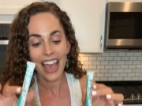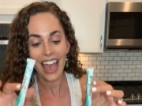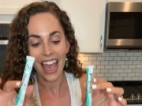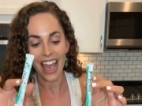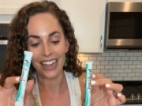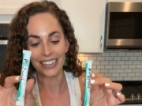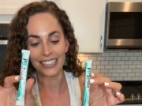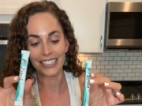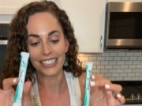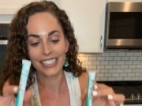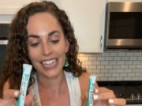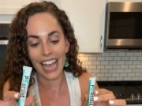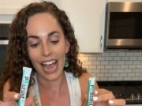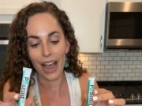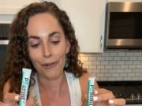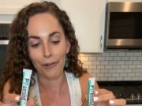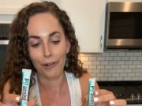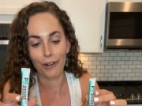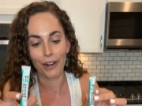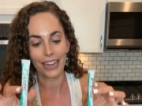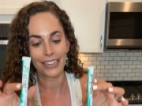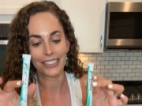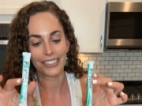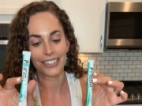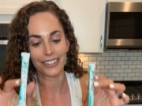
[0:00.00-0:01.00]
and sour
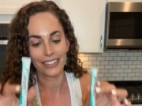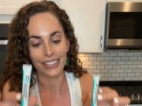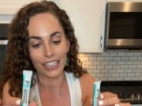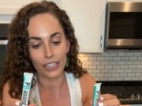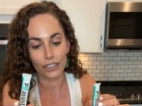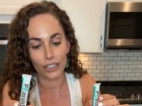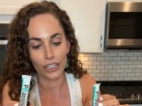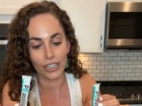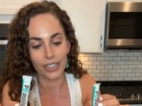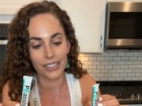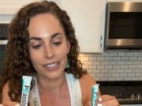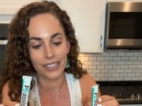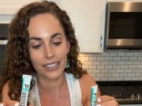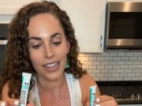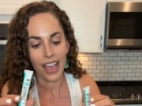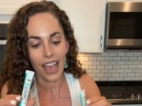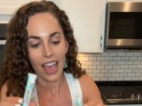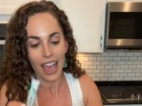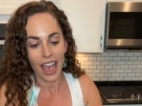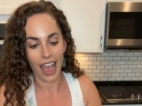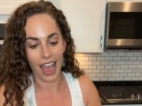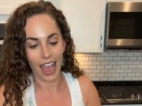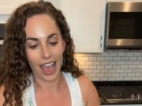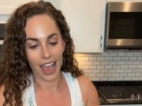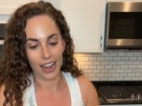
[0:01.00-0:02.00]
and delicious.
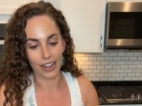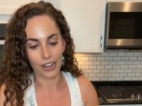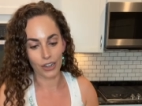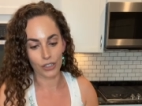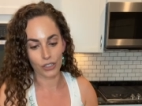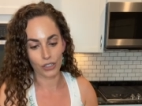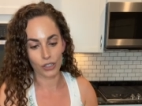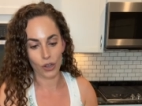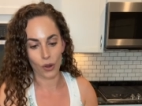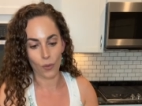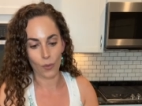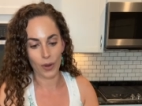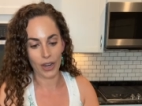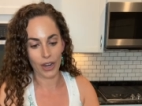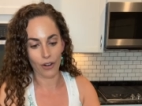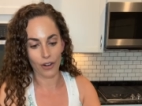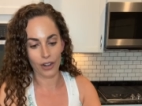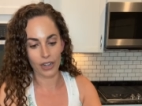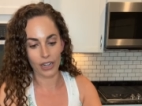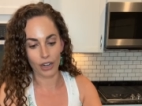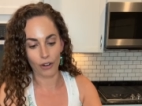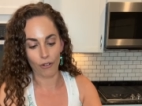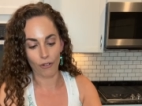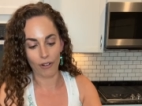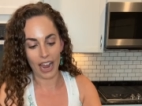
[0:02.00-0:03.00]
And so we are
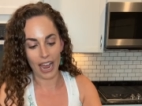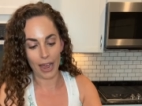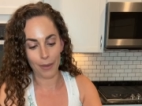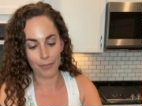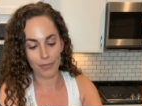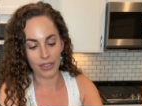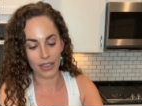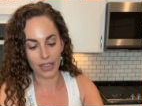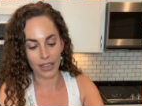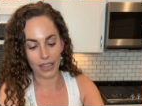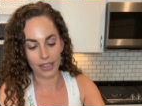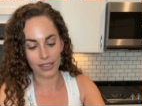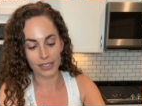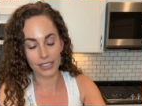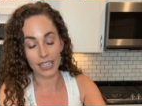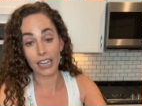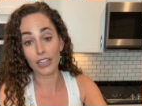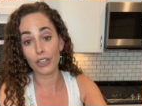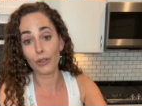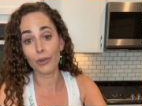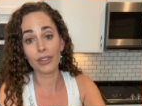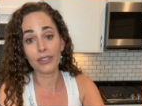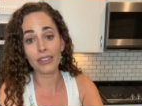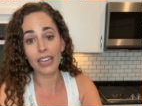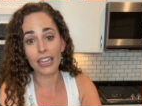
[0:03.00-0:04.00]
gonna grab these, and you
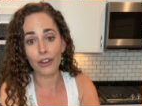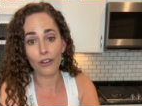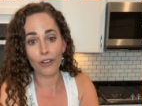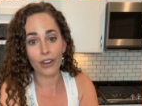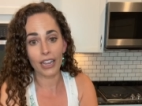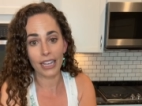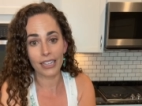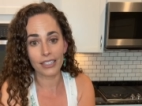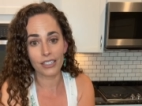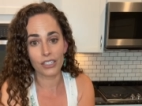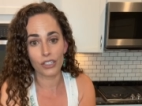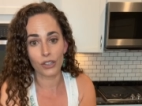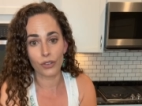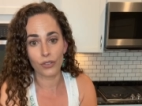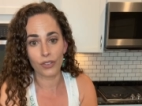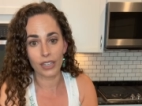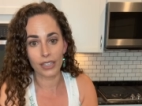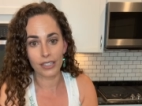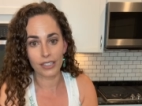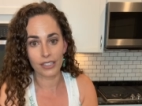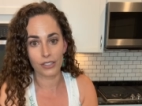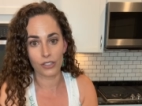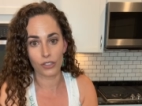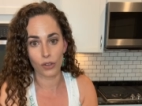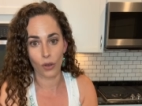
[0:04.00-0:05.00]
can let your kids do
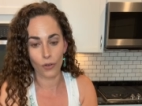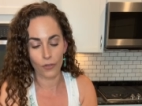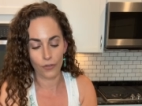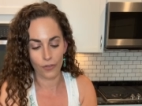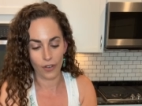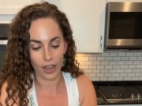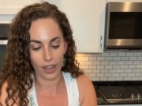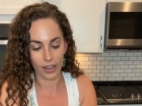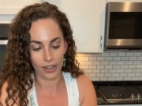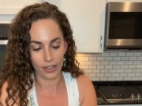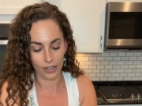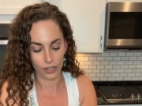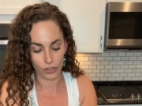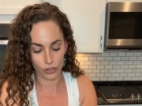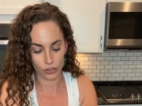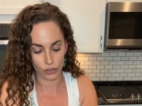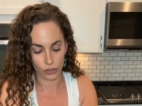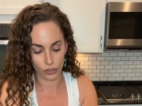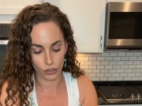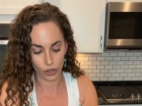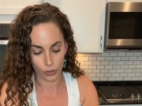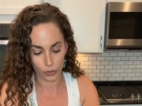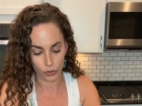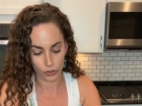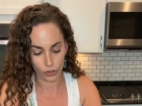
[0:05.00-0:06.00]
this. So fun,
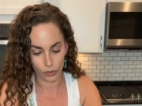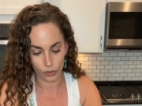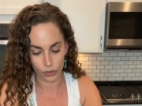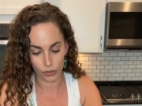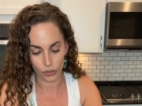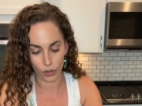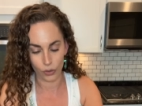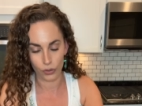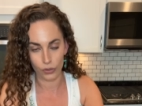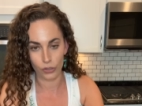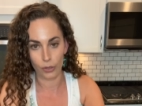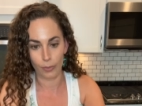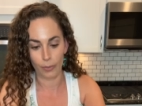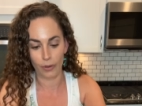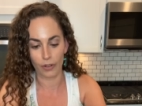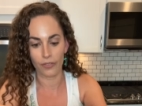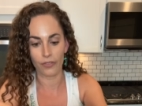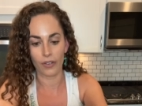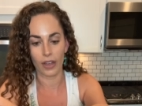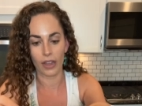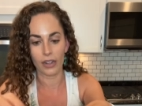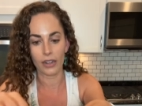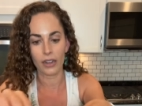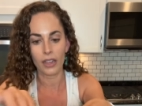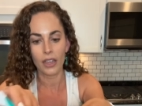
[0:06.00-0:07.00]
so super
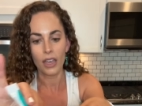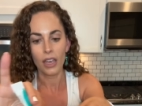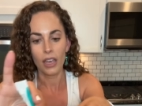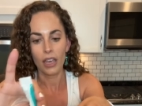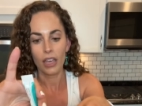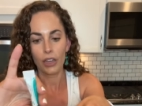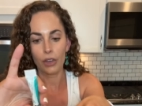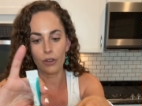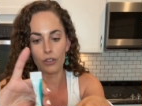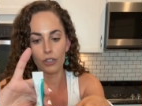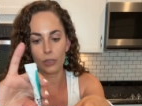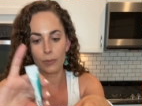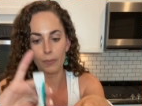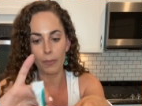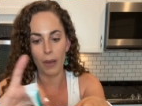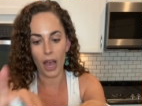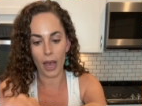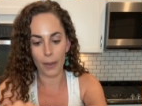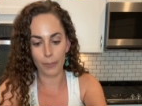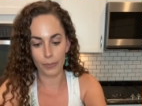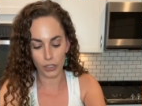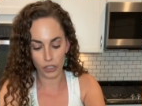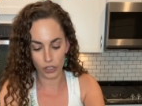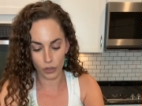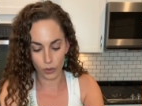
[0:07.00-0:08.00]
fun. You just
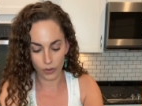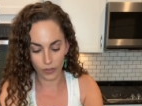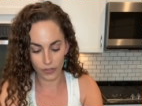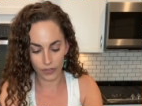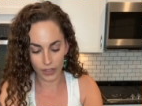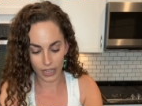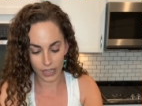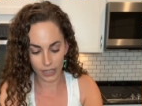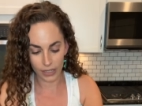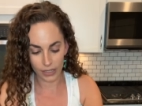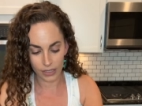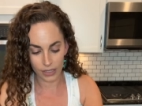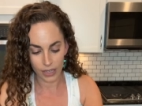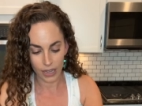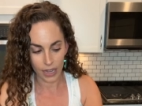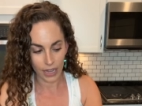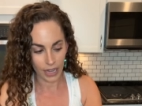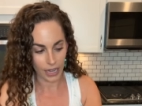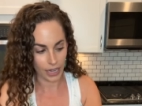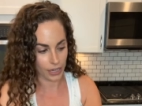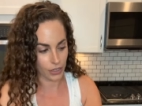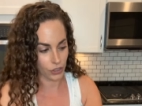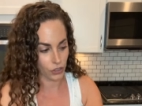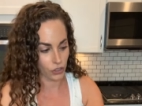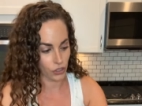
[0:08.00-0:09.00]
pop 2 of these
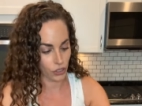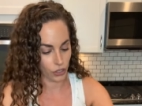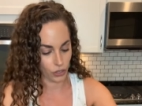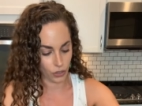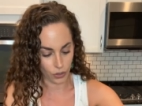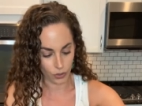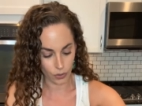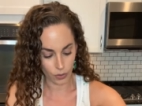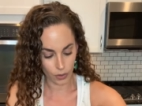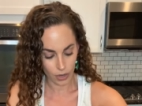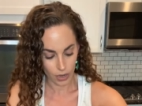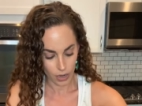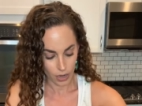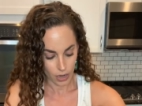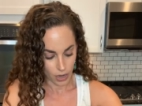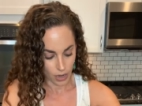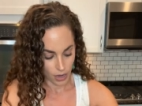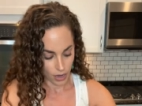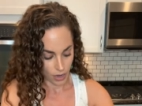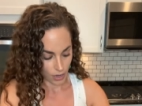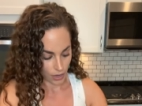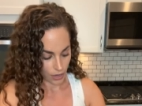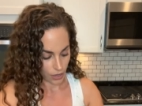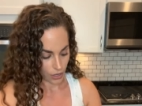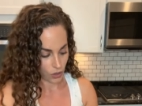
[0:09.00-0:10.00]
into
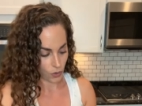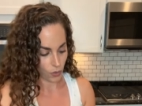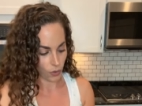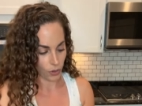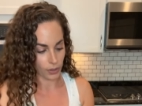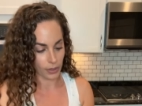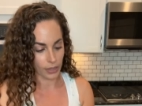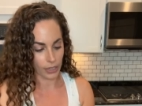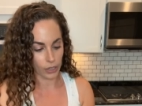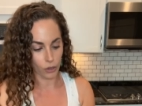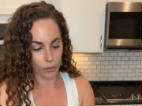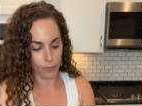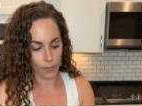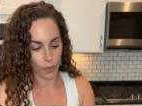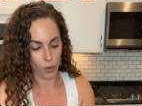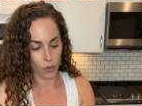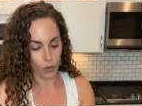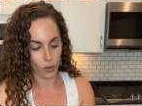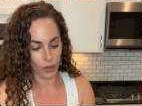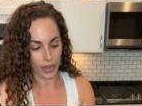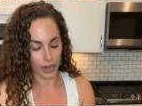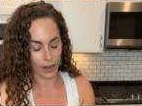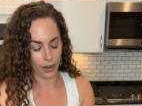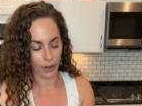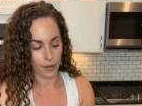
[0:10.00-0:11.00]
your little bowl
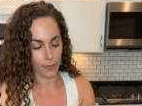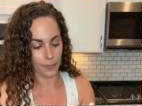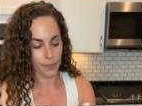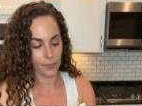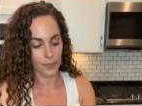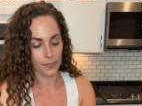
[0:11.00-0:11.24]
here.